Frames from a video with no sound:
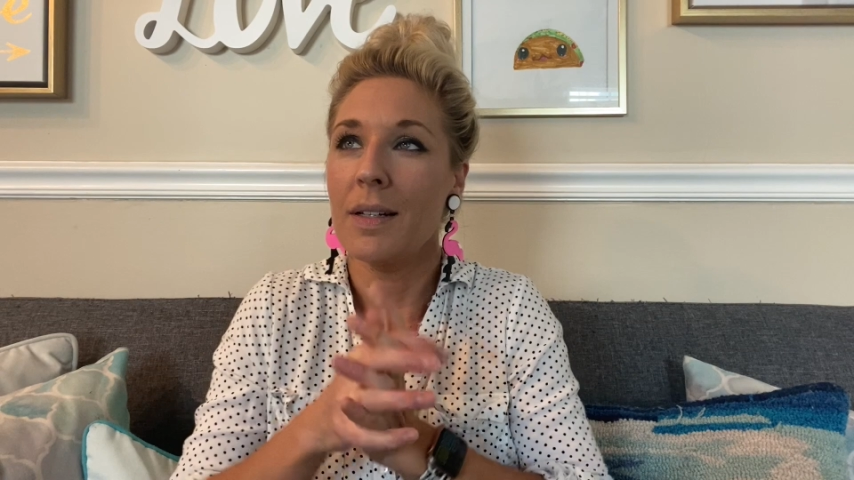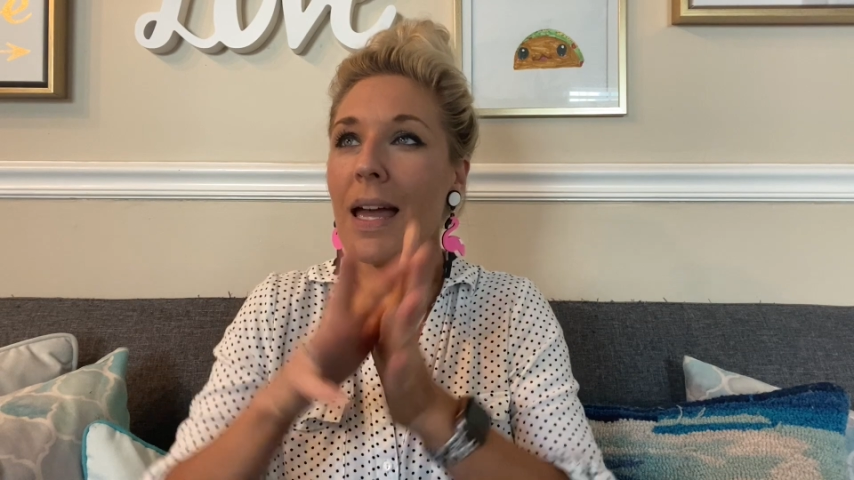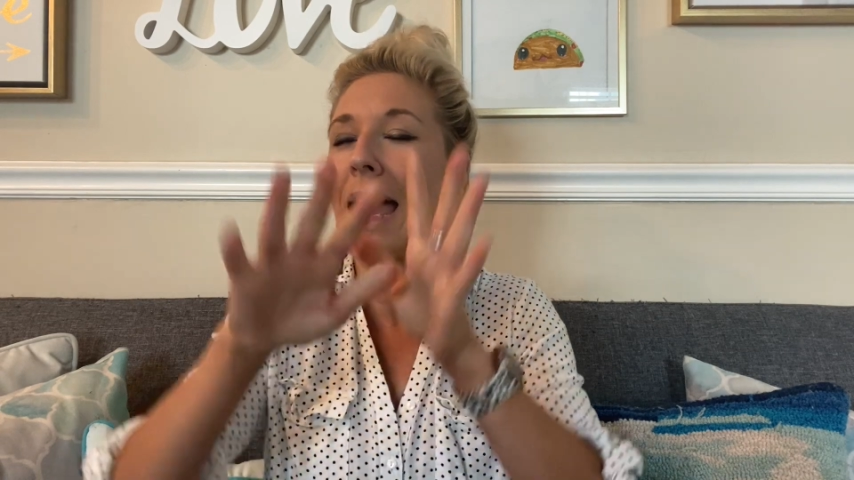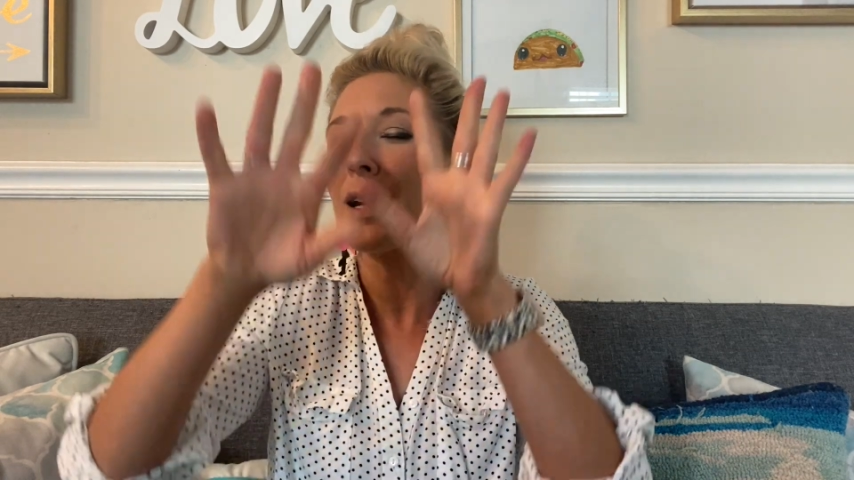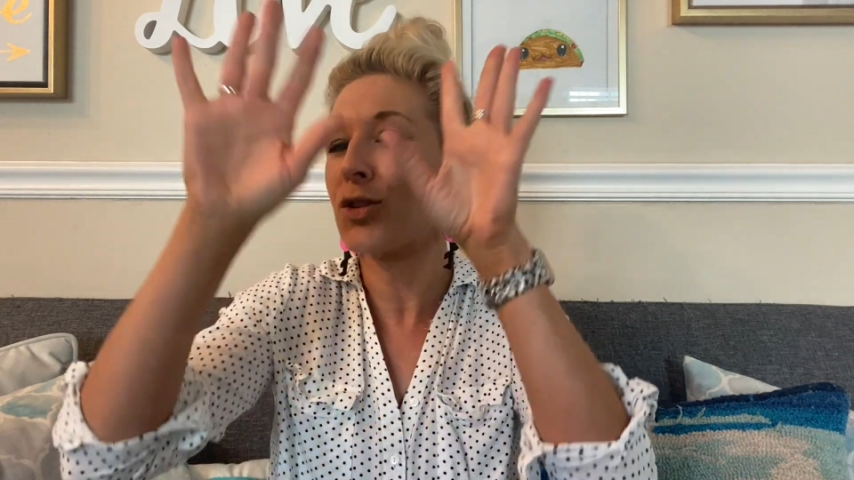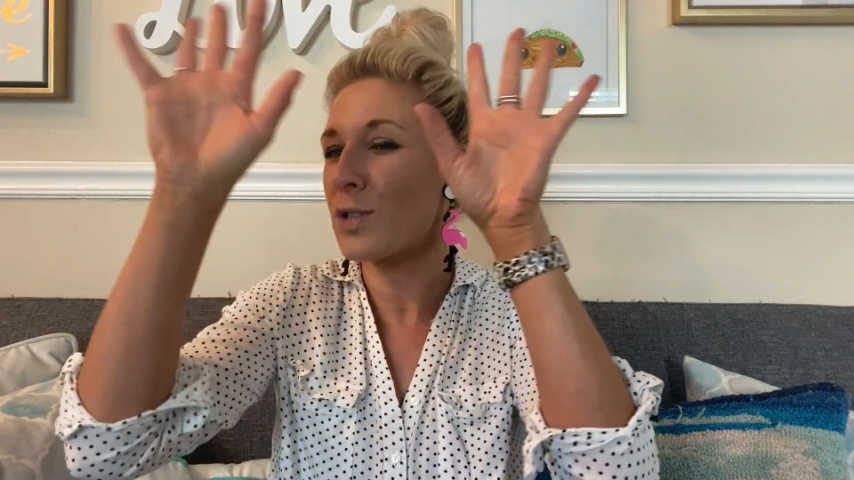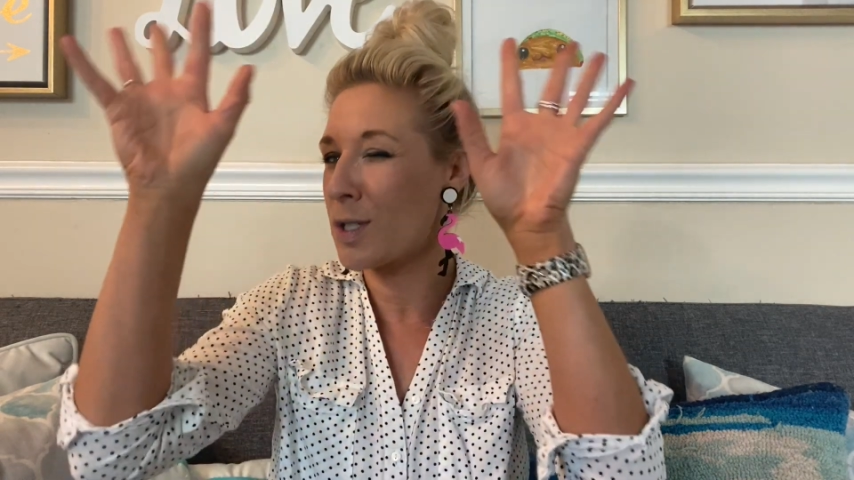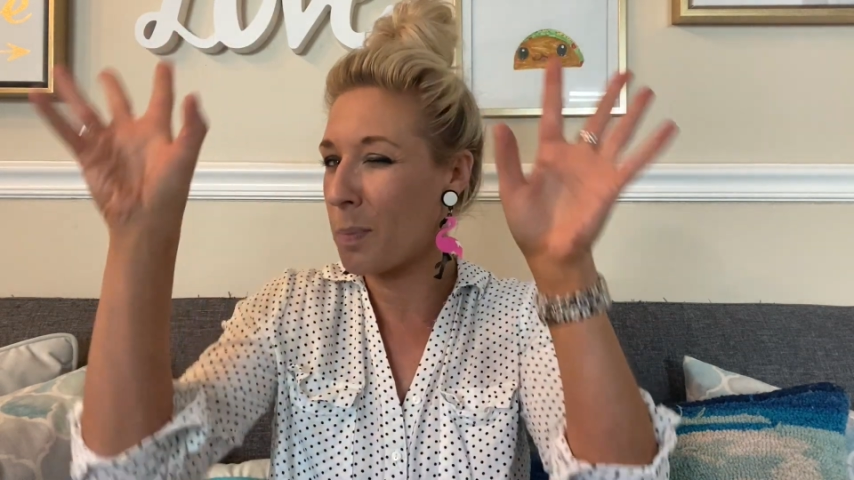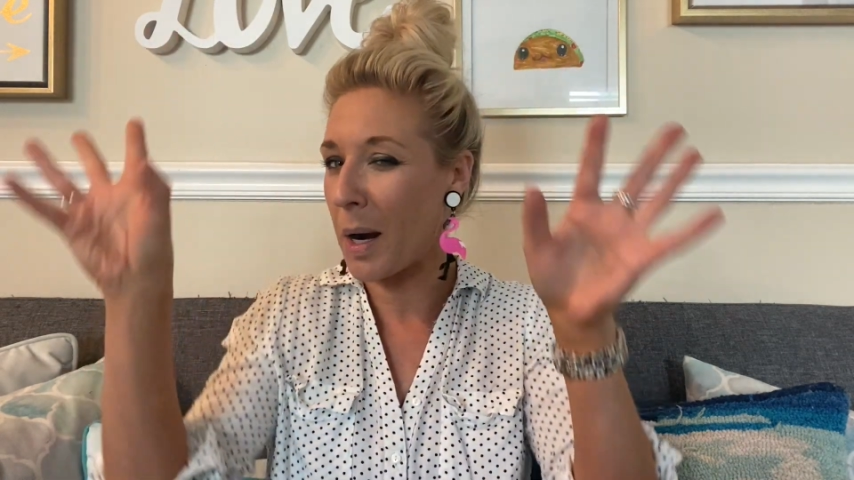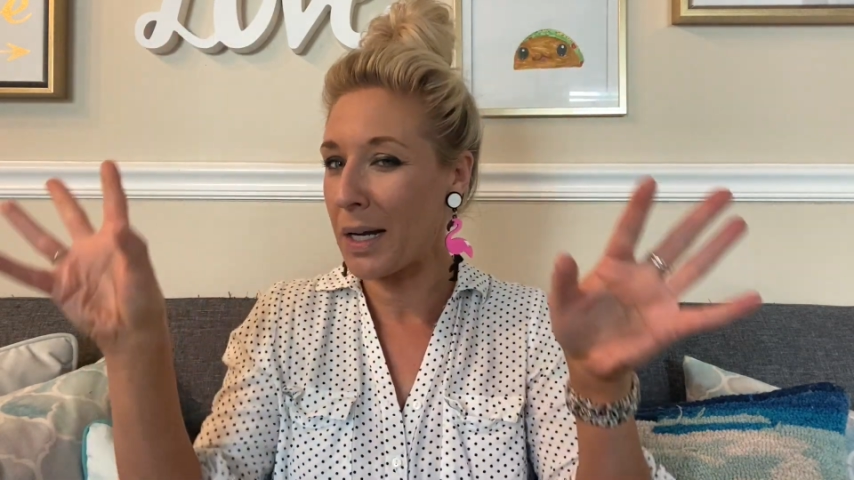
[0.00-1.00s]
extra
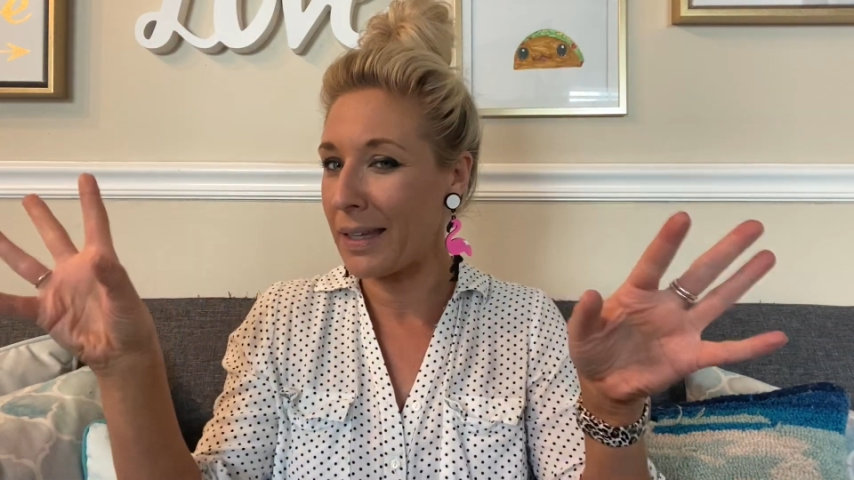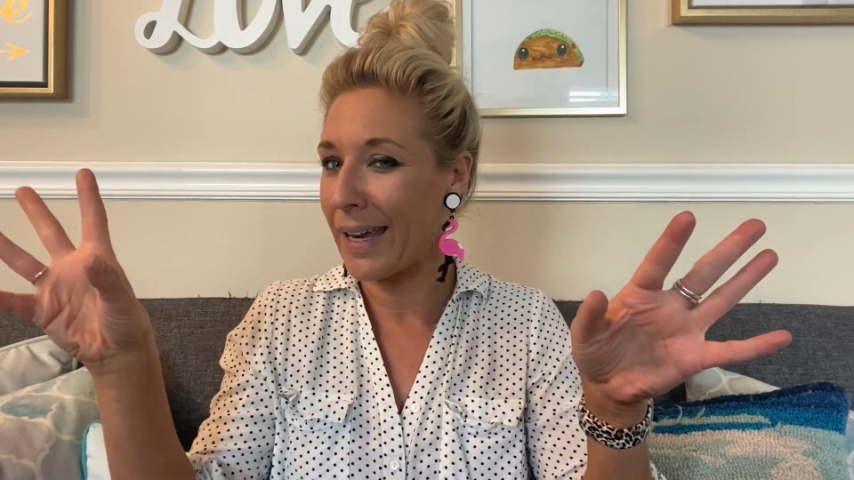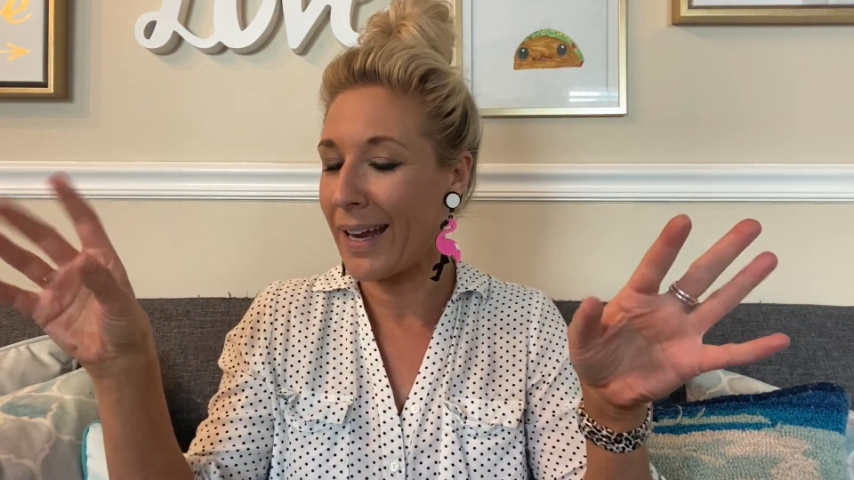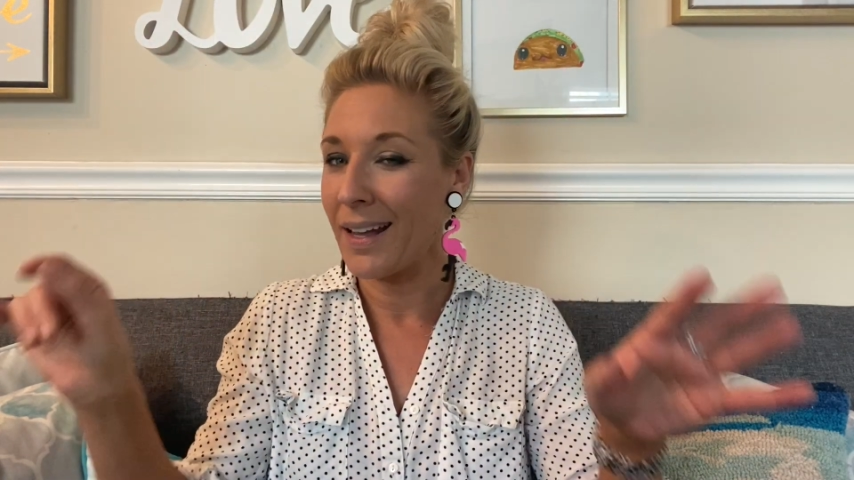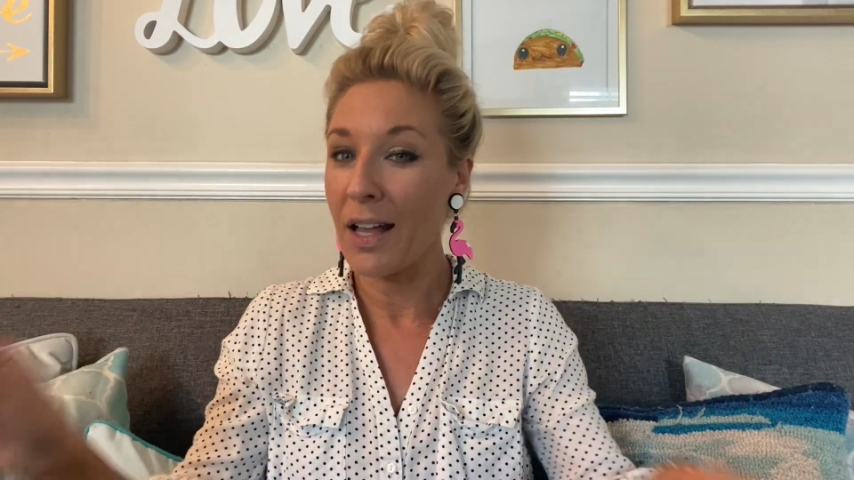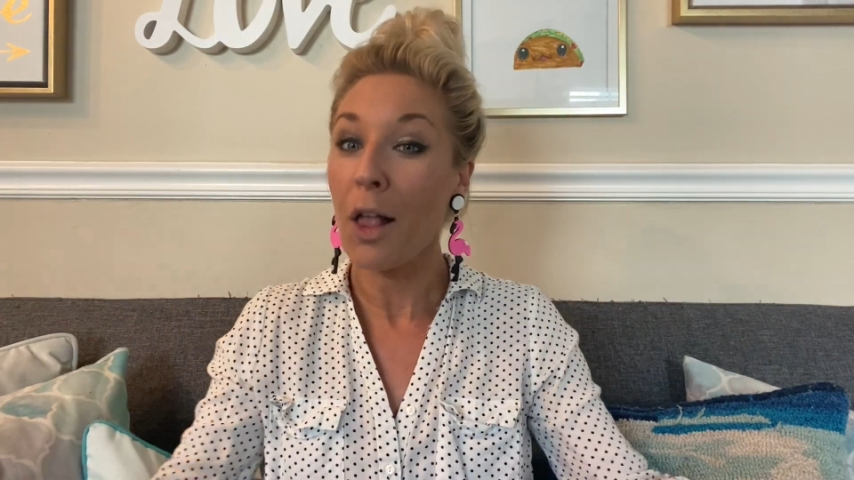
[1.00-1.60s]
sparkly